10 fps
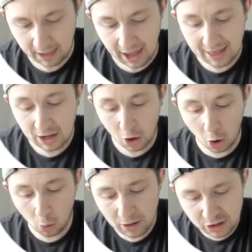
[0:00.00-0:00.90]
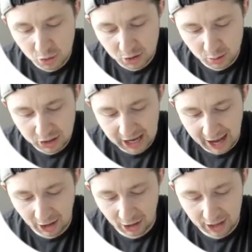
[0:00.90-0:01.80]
And then all we do is we
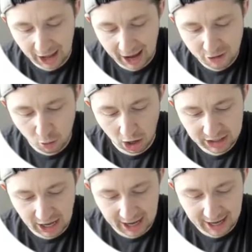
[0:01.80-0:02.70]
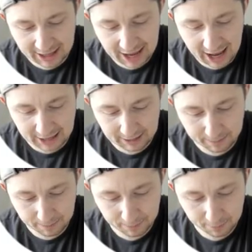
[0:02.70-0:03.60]
tag on the hydroxide at the end.
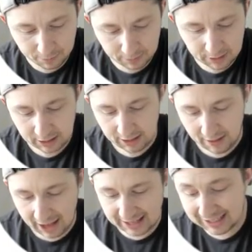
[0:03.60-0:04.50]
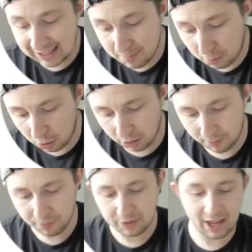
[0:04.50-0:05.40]
As simple
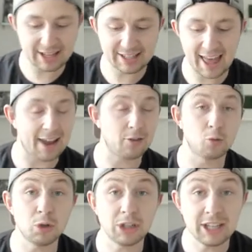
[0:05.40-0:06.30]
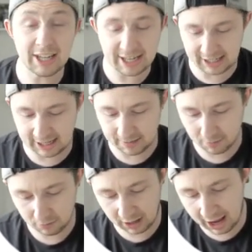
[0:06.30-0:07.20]
as that, really easy,
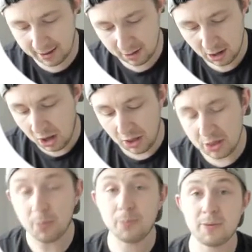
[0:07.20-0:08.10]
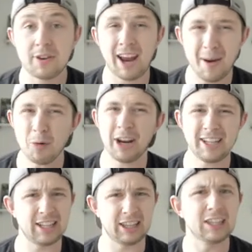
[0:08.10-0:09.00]
okay? The time where it
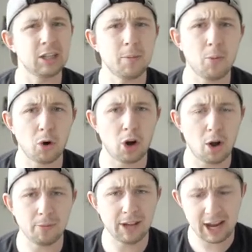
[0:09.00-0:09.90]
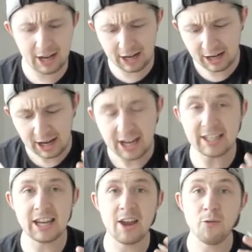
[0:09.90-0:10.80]
gets a little bit more complicated
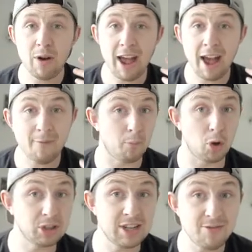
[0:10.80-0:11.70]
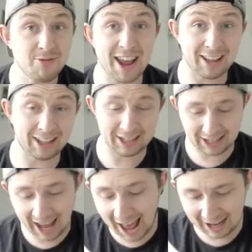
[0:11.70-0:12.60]
is if we have multivalent
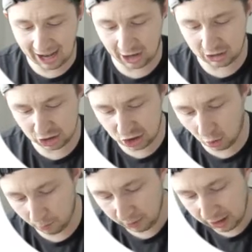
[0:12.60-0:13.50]
cations. So